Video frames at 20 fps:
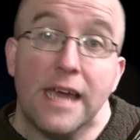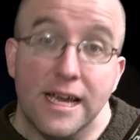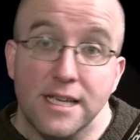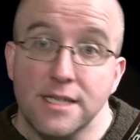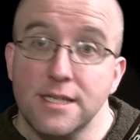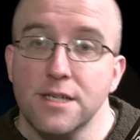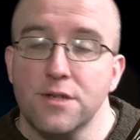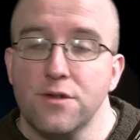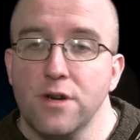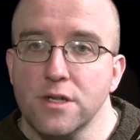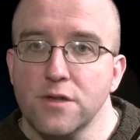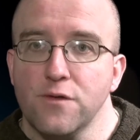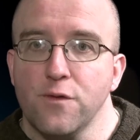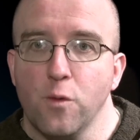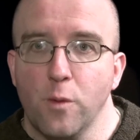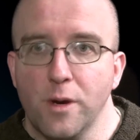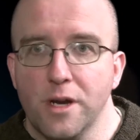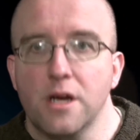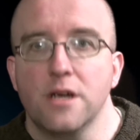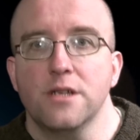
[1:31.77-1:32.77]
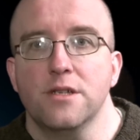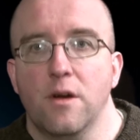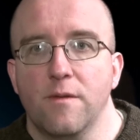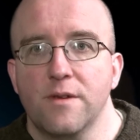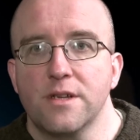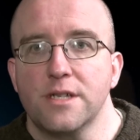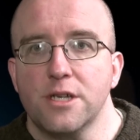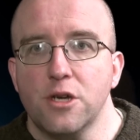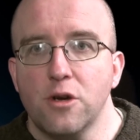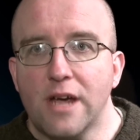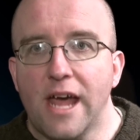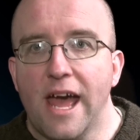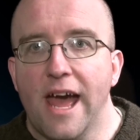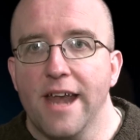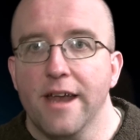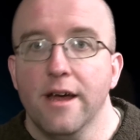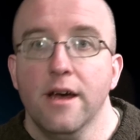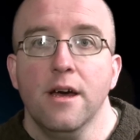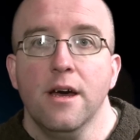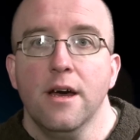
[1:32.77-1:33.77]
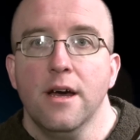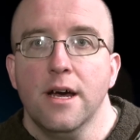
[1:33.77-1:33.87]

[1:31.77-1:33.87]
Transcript: yes, this runs full Windows, and obviously you can